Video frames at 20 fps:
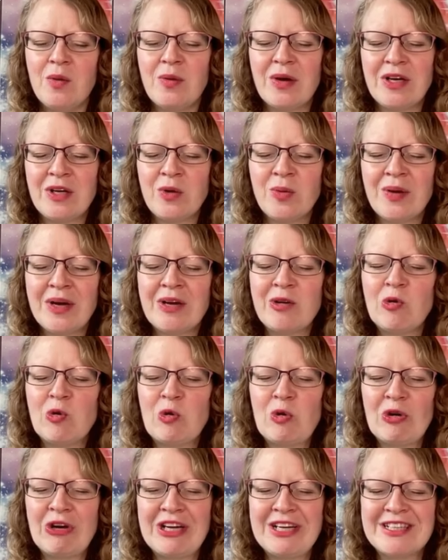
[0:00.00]
When you
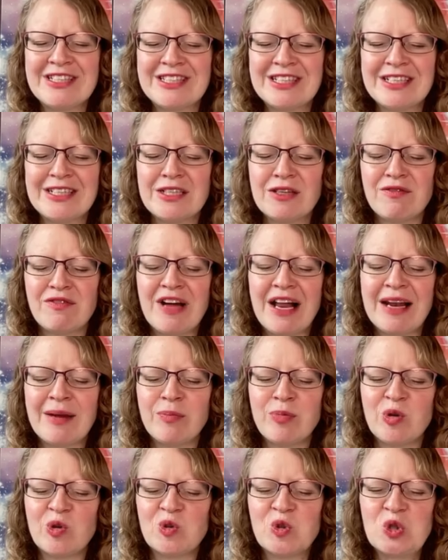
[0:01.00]
increase and
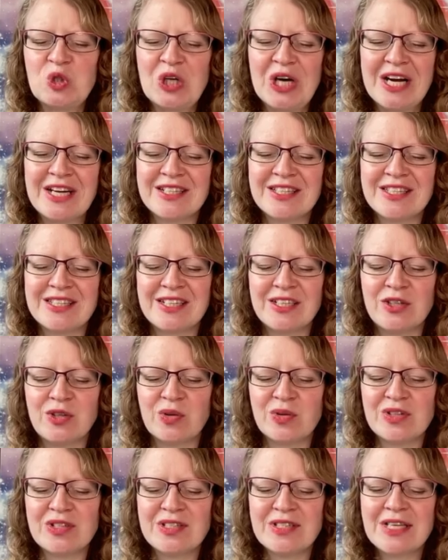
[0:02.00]
develop your trust in
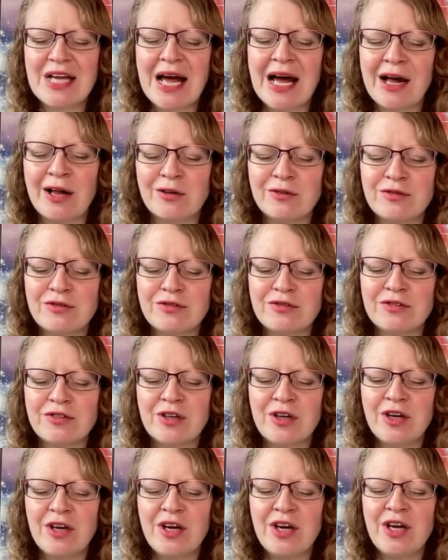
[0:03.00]
yourself,
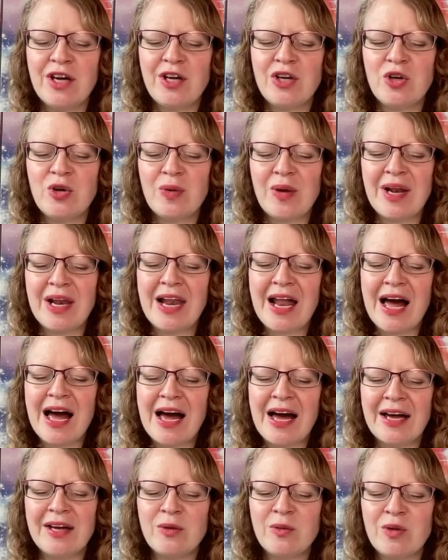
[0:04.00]
you
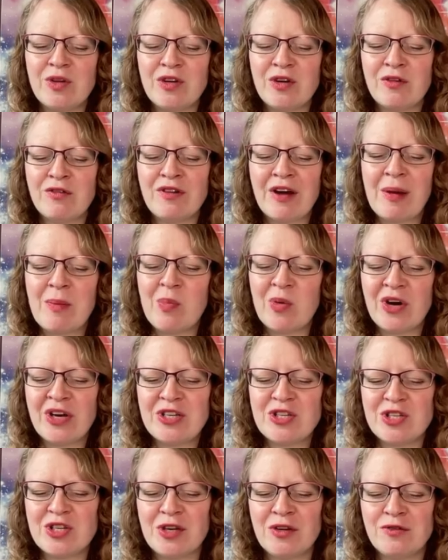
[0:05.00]
align with your
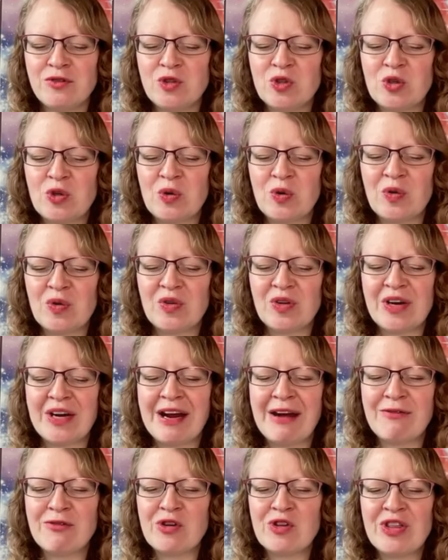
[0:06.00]
vibration of truth
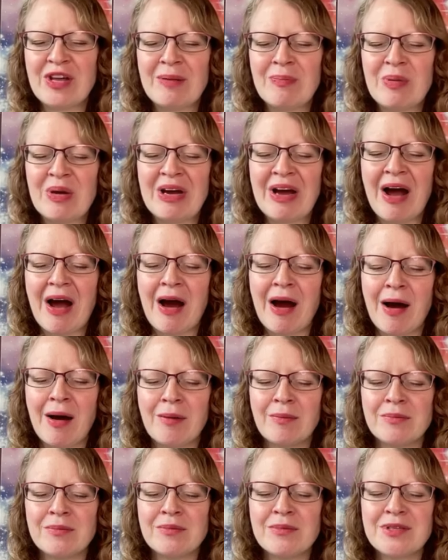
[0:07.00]
and everything
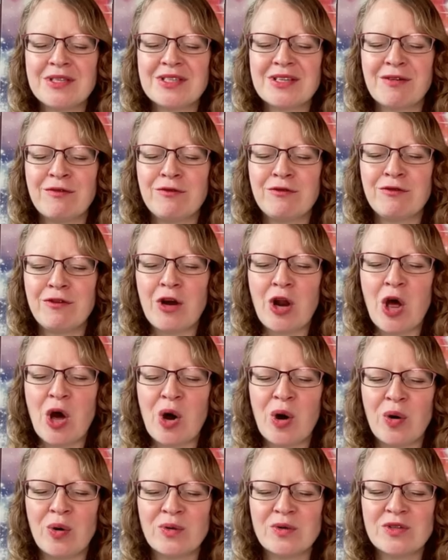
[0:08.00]
becomes and
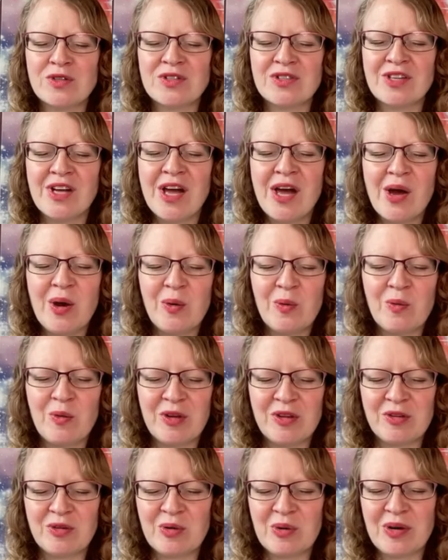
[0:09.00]
flows
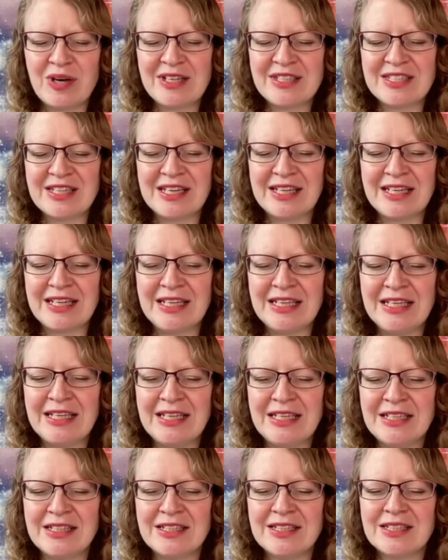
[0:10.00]
with greater
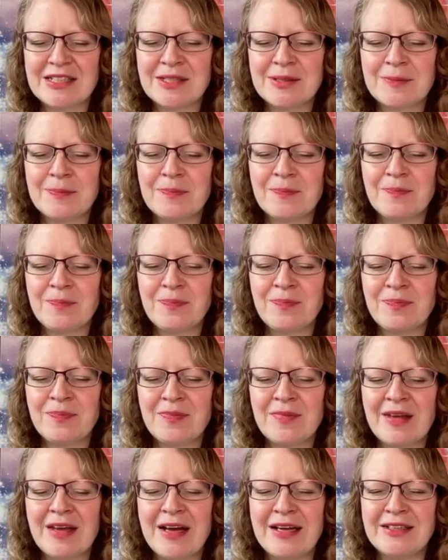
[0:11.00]
ease
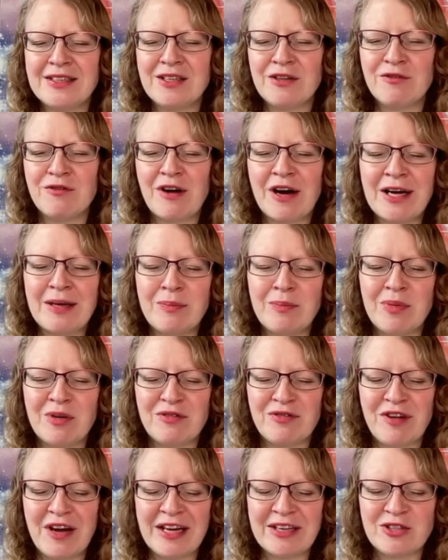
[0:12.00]
and divine
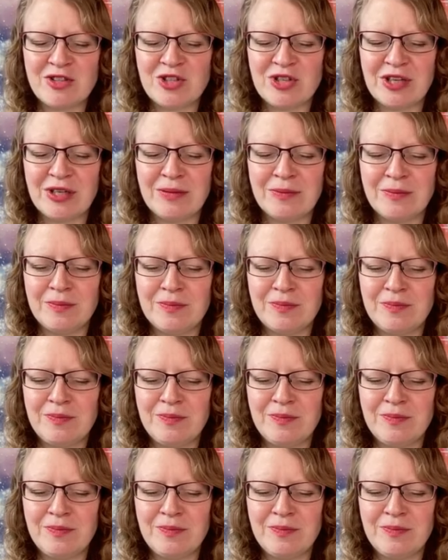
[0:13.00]
perfection.